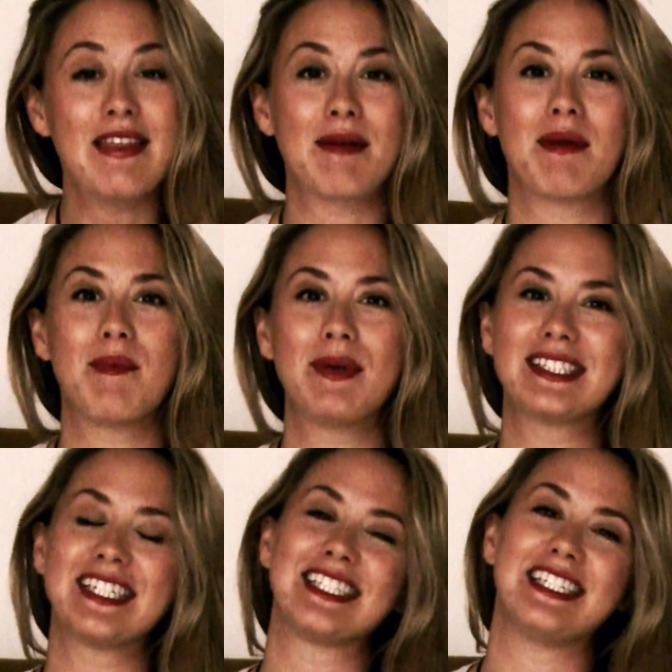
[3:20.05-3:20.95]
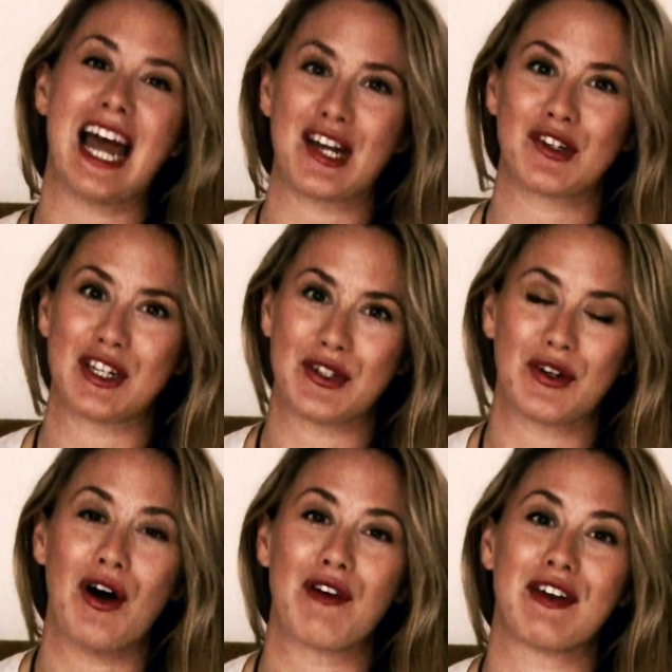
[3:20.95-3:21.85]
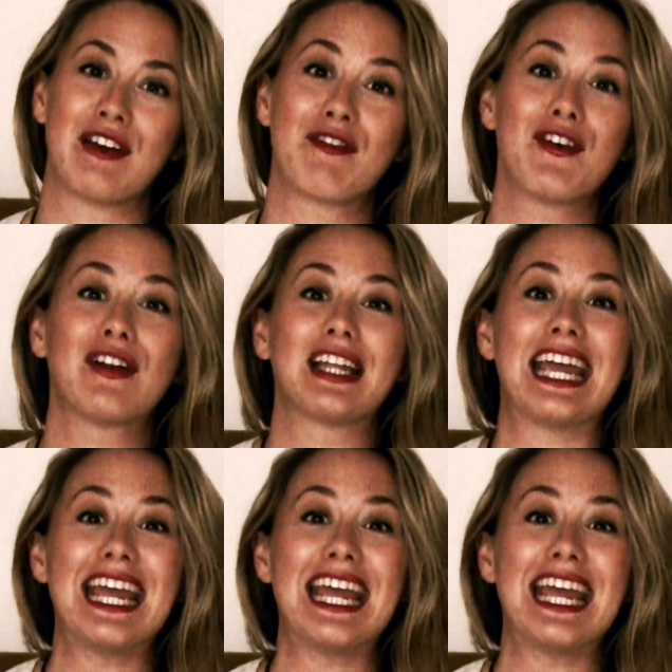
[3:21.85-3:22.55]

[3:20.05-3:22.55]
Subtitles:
that my business naturally took off and it felt